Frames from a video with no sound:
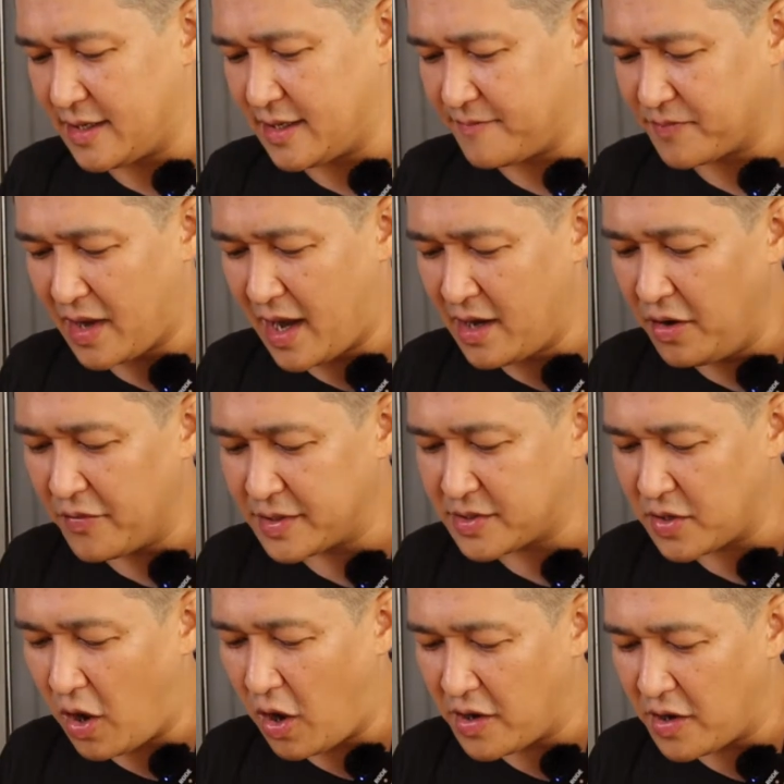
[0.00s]
I don't know,
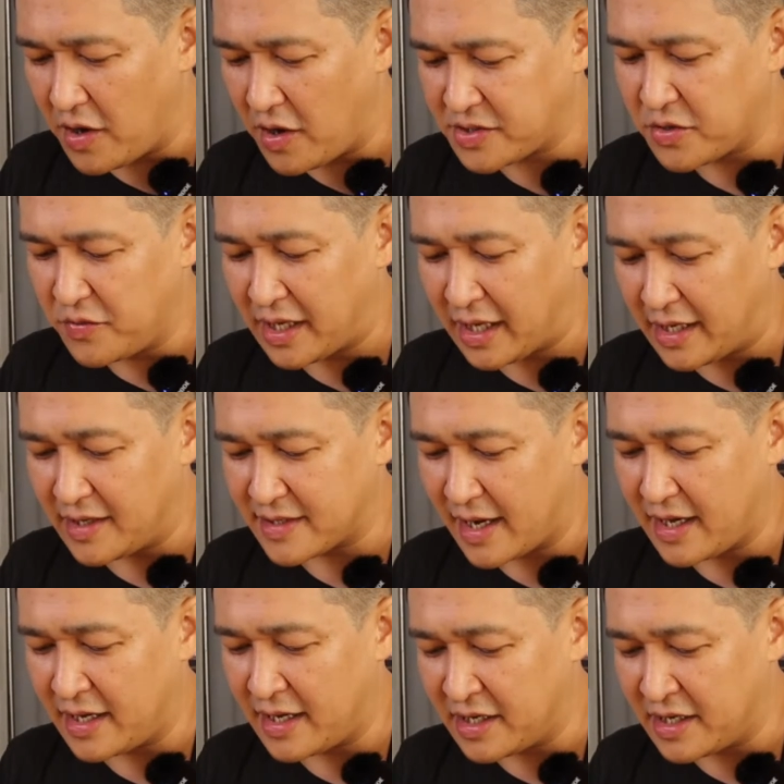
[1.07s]
what's also really neat is
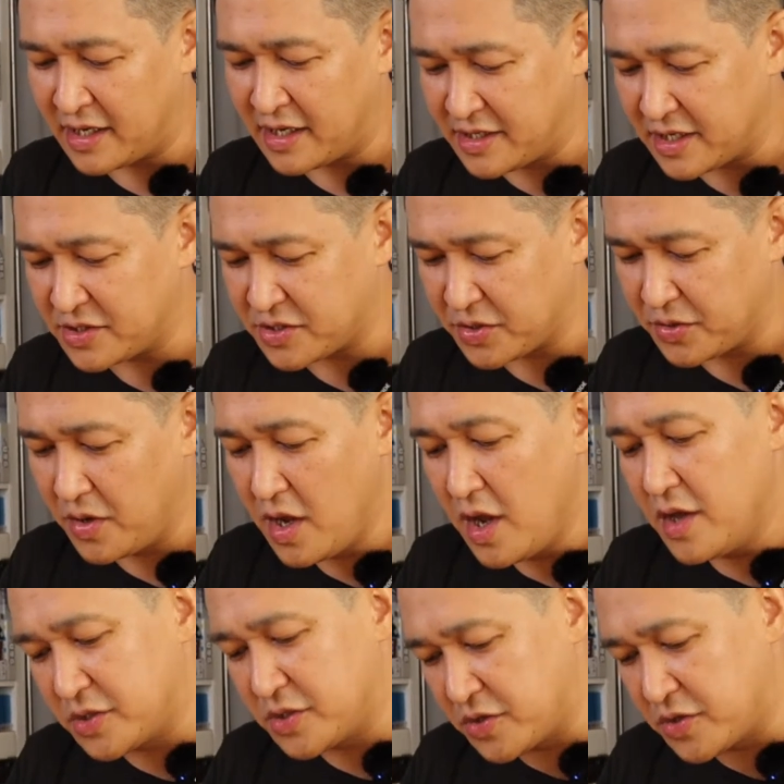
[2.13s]
that in addition to
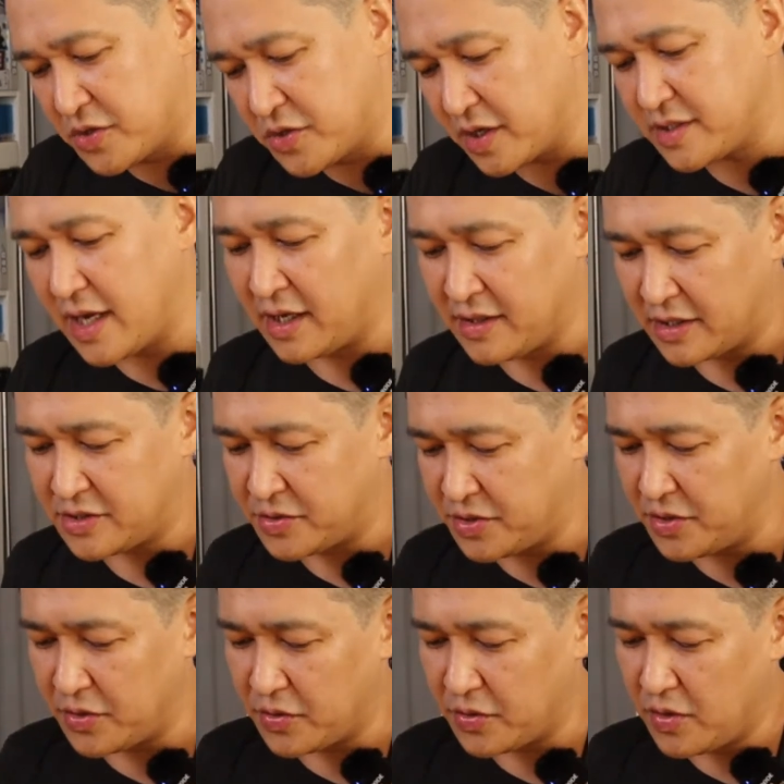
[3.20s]
the trick taking that you
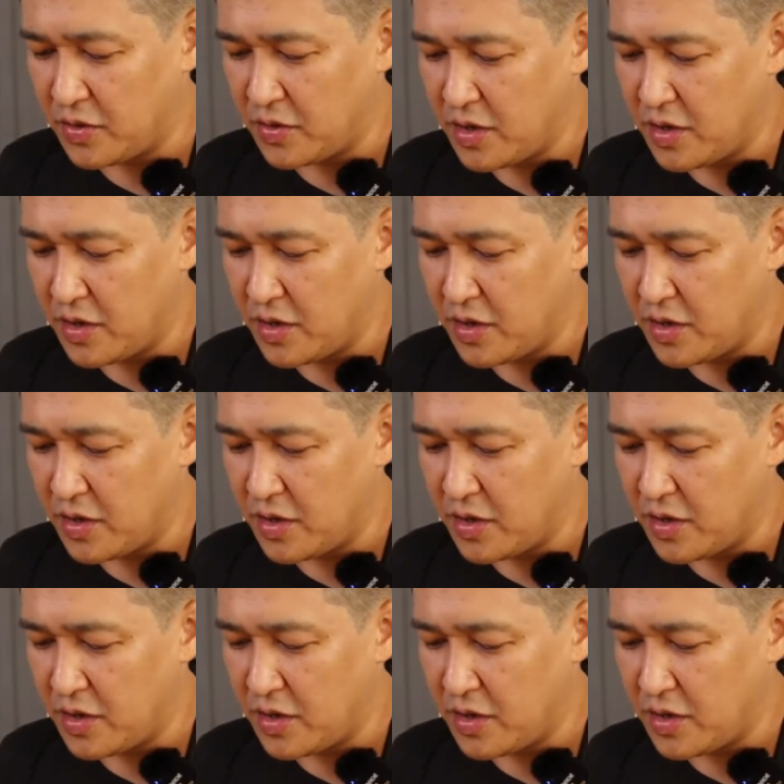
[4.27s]
do,